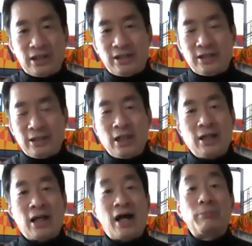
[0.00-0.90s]
the
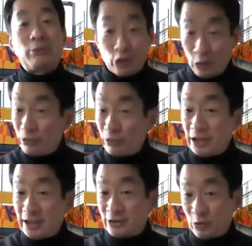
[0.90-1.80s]

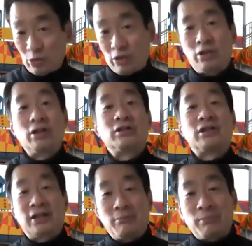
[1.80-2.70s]
opportunity, as it were, to
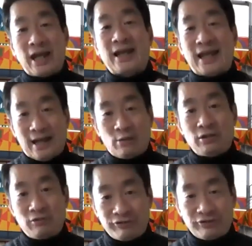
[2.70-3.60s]
come back out
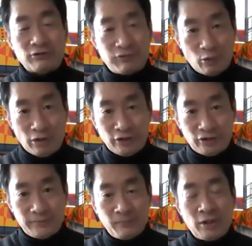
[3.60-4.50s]
in full
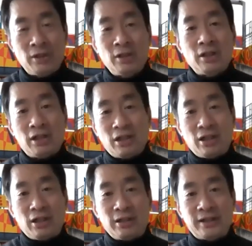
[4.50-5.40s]
force.
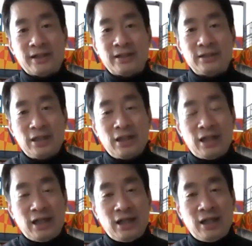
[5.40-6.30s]
Again,
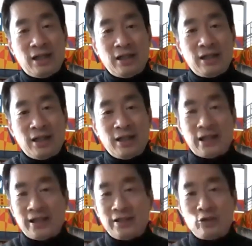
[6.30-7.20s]

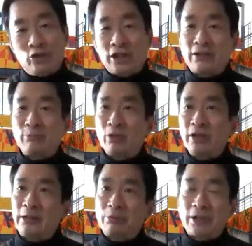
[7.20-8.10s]
to kind of point
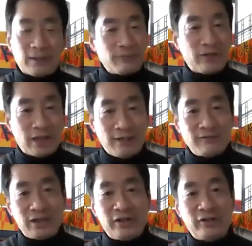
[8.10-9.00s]
out perhaps the
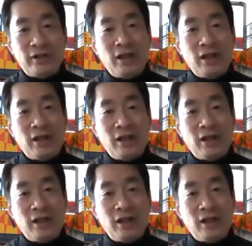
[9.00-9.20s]
obvious,